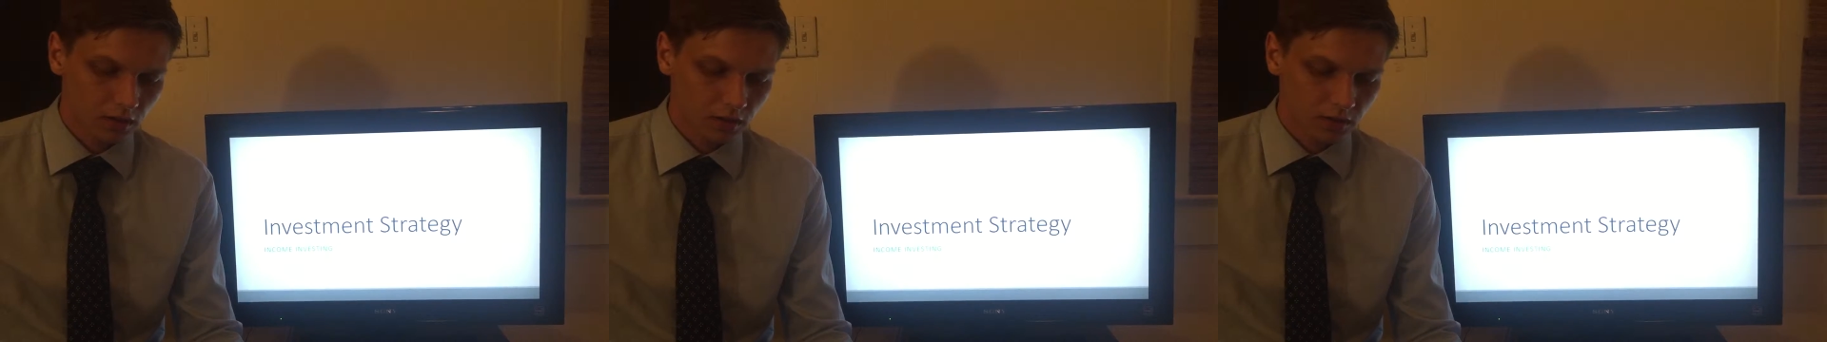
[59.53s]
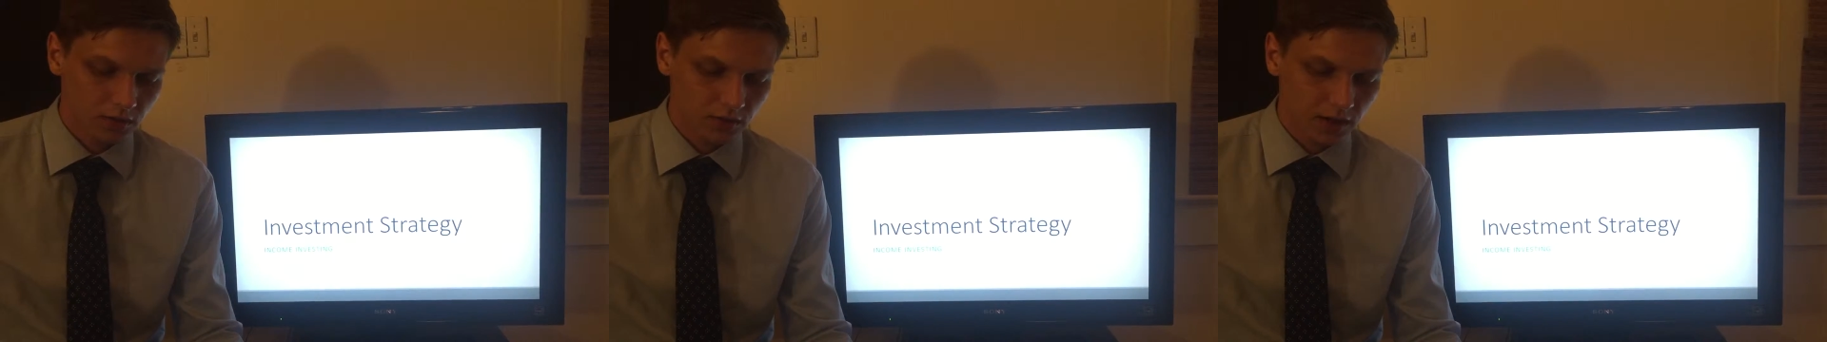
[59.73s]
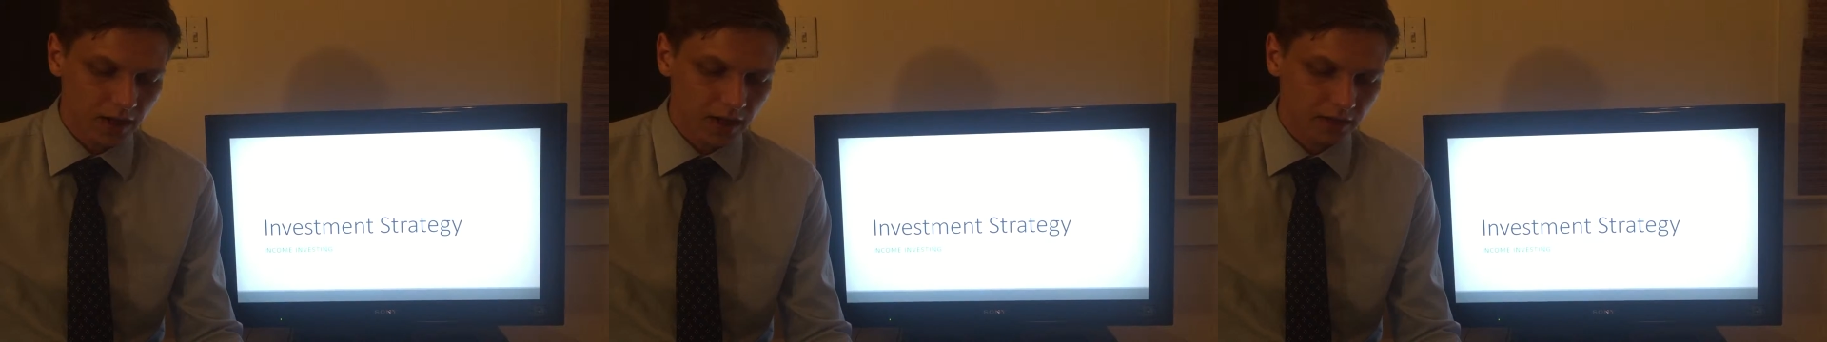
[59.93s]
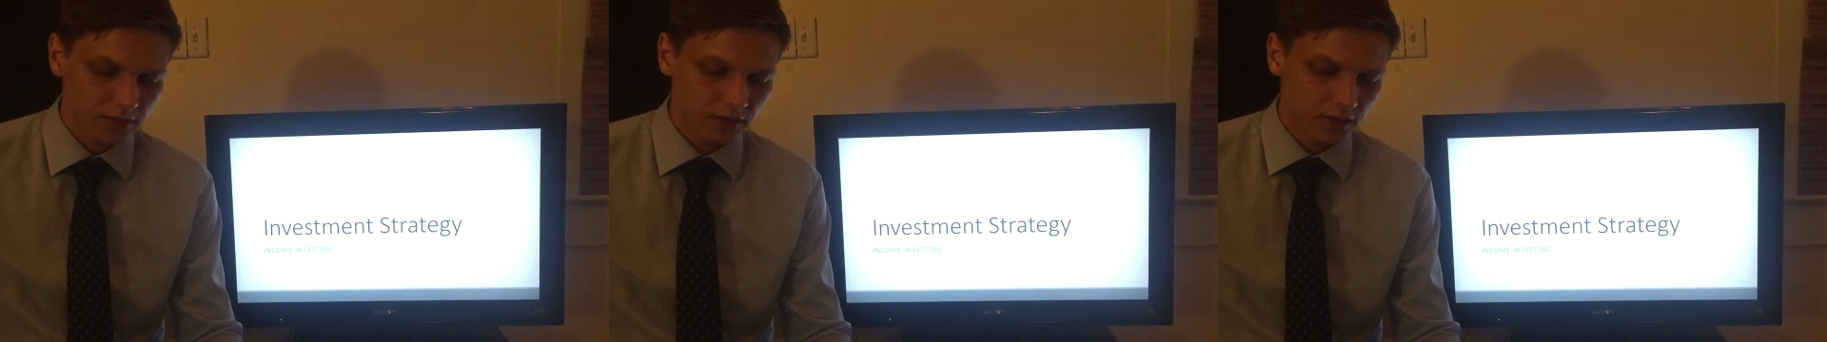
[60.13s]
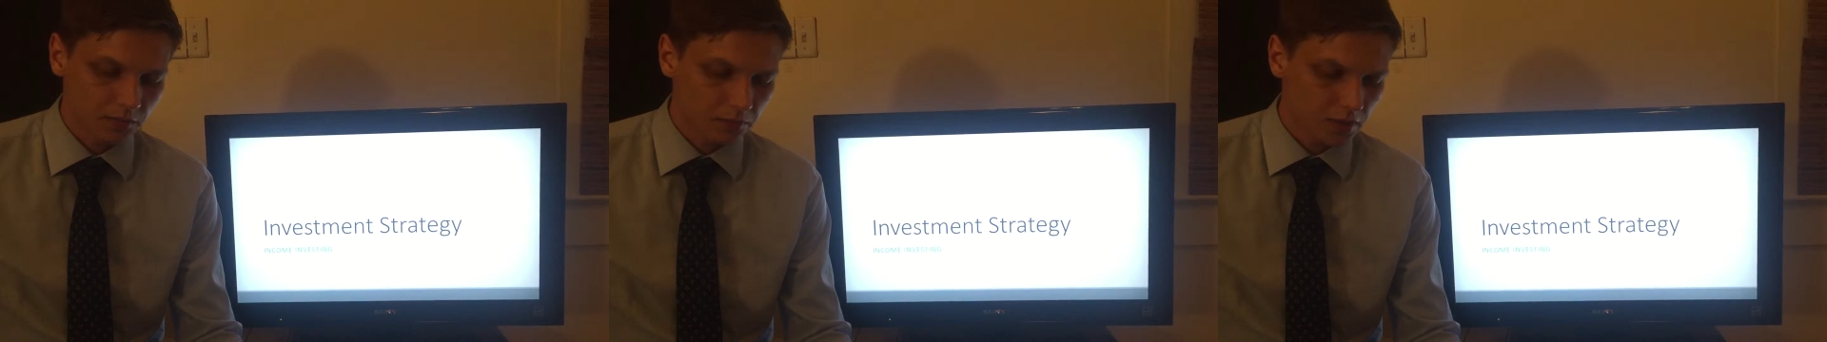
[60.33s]

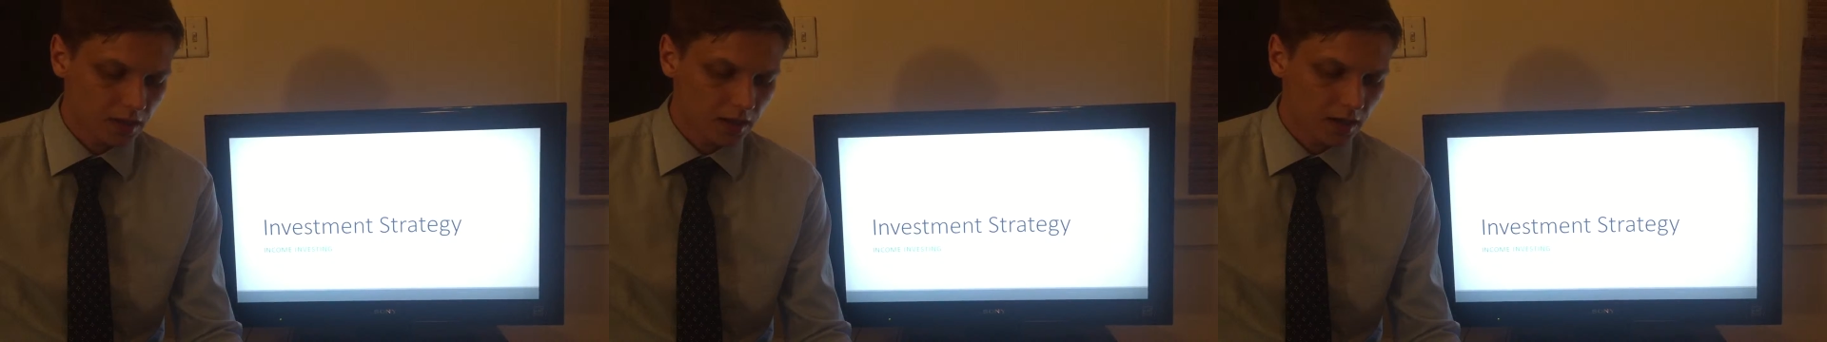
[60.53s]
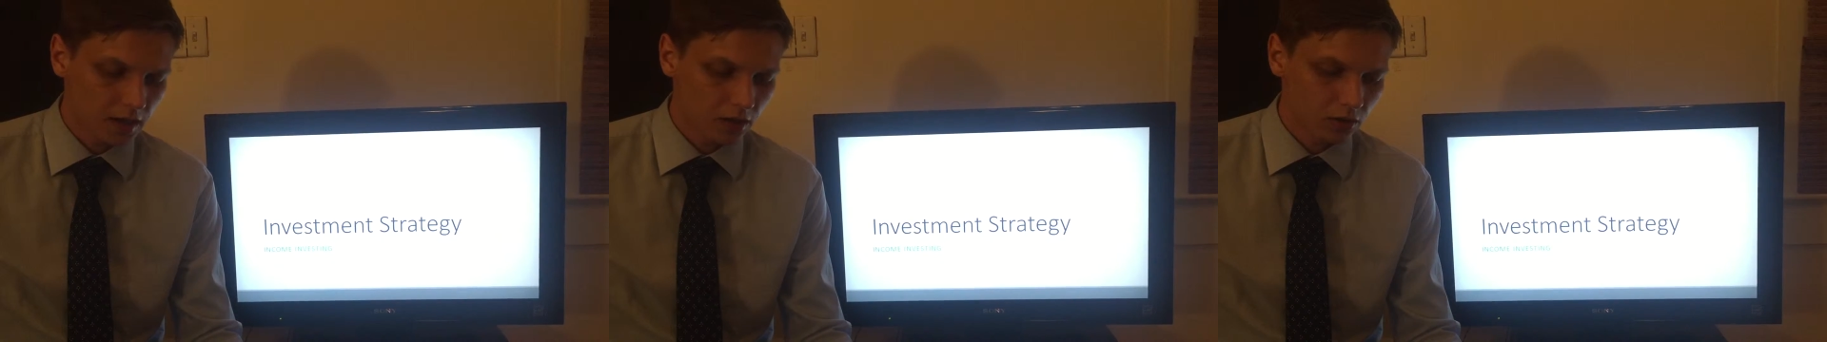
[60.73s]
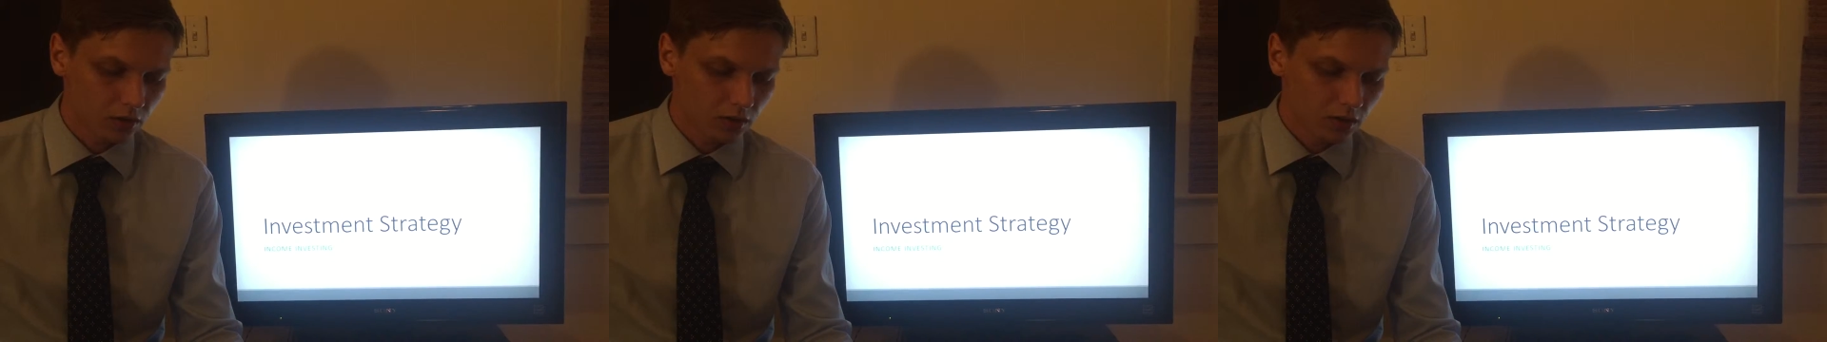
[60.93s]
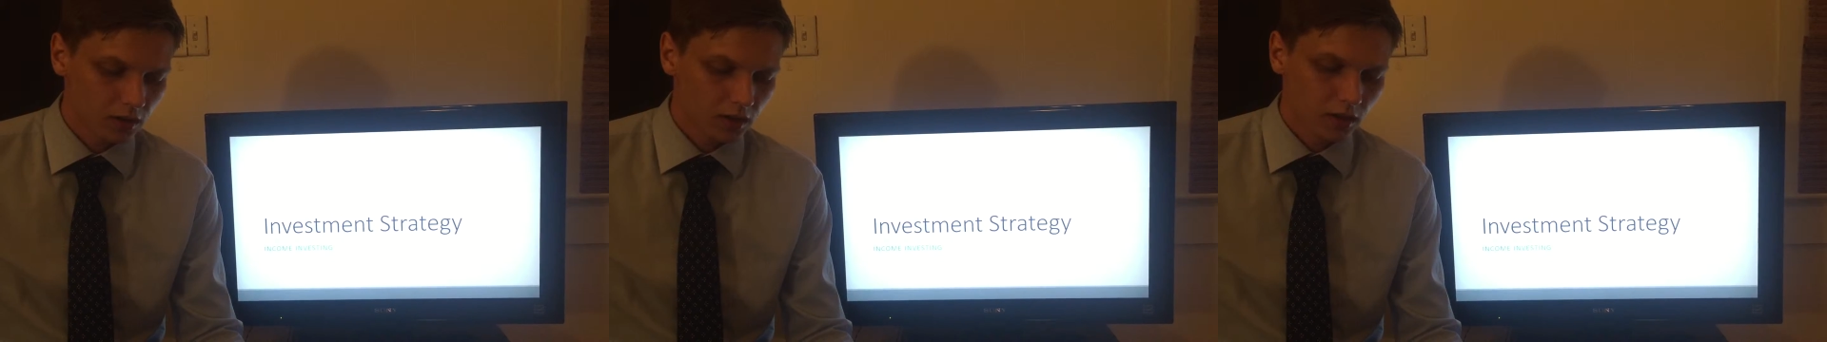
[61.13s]
stocks that pay out